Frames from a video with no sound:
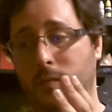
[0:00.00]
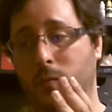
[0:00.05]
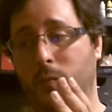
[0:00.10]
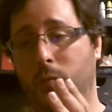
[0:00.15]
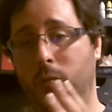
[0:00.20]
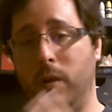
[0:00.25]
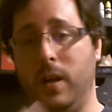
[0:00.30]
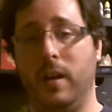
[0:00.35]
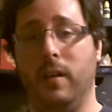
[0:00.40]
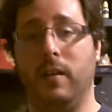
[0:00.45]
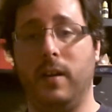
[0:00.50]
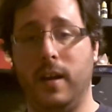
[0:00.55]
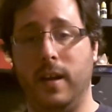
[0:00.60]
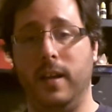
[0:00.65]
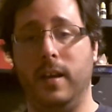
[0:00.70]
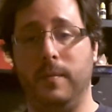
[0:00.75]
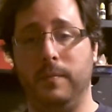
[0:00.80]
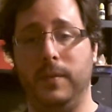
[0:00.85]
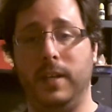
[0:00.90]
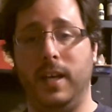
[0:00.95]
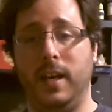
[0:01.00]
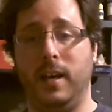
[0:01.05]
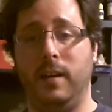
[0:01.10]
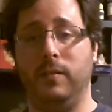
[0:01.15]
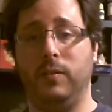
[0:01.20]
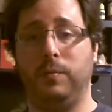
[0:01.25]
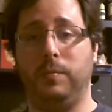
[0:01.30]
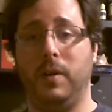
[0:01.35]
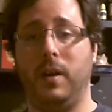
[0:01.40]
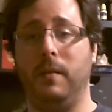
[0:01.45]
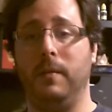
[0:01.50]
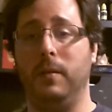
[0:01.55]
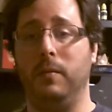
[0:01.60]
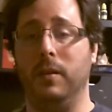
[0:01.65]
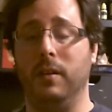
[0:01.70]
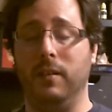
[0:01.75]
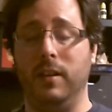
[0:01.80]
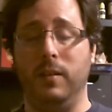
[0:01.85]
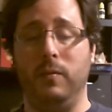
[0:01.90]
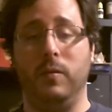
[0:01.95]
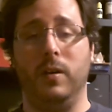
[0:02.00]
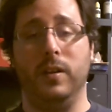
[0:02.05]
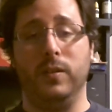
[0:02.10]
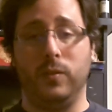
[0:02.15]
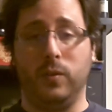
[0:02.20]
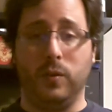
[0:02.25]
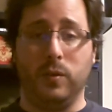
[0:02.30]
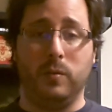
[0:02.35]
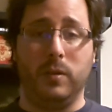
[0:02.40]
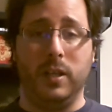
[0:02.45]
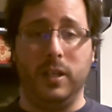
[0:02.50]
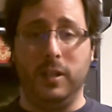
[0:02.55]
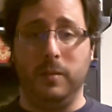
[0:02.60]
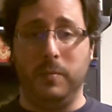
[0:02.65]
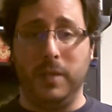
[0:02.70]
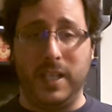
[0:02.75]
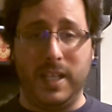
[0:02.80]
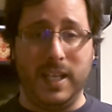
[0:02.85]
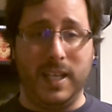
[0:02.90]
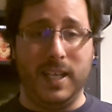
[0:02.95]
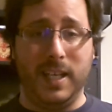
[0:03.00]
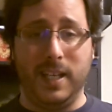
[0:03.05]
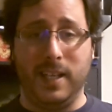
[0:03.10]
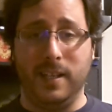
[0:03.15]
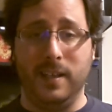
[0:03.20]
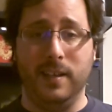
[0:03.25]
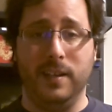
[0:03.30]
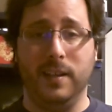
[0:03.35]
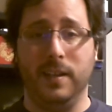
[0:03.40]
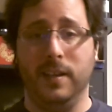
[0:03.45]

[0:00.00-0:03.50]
Where I am now is probably where he was all the way in the beginning.